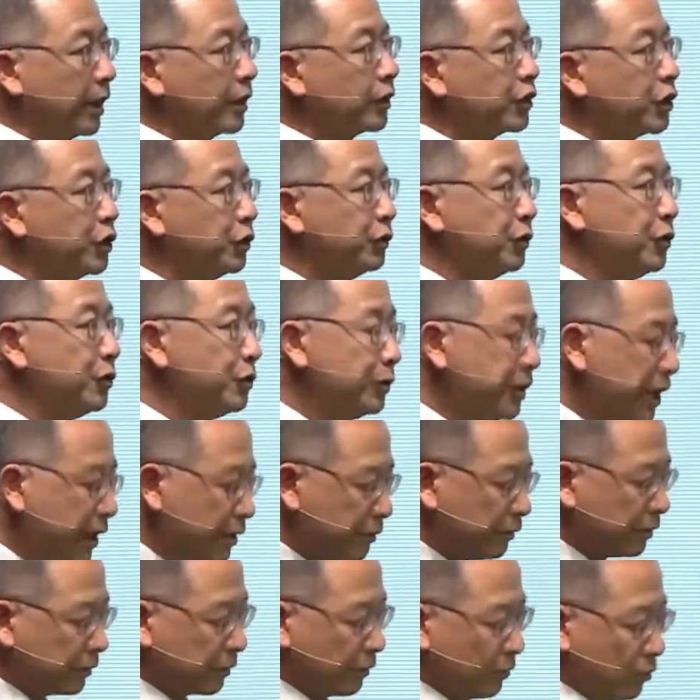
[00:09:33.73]
To do
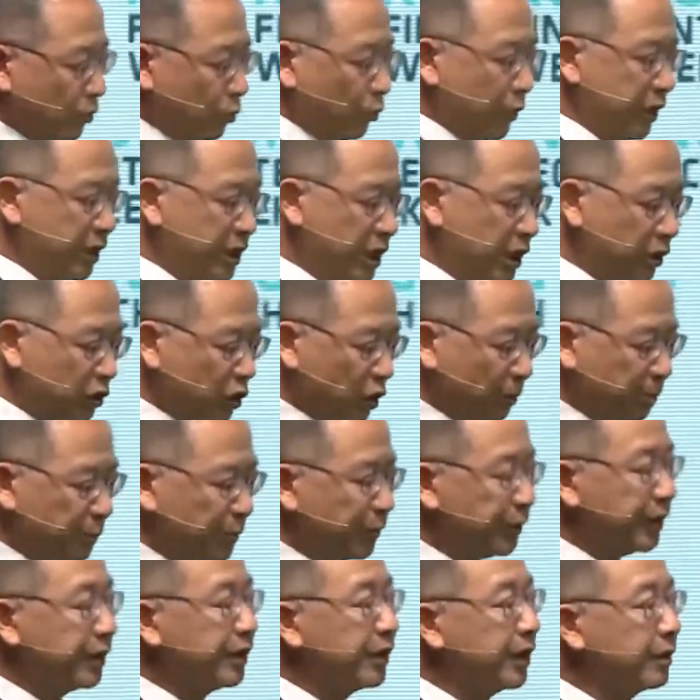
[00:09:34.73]
this, we need to
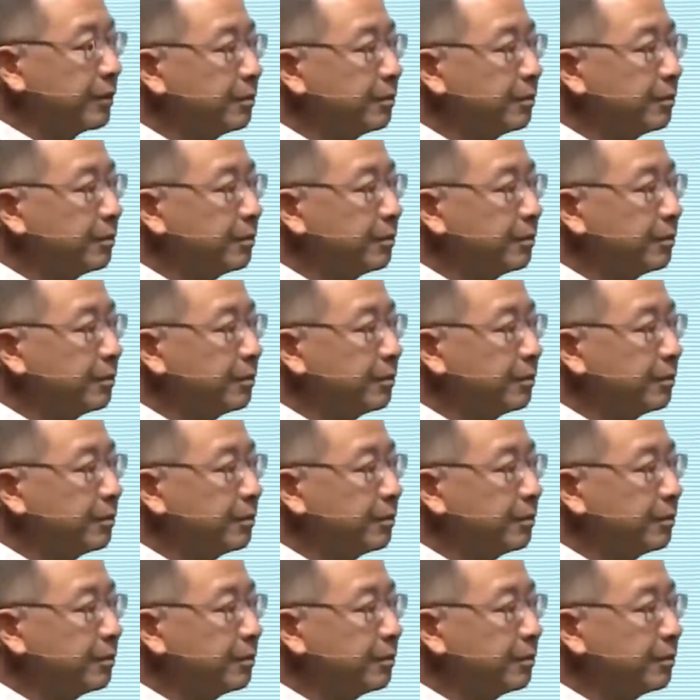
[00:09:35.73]
put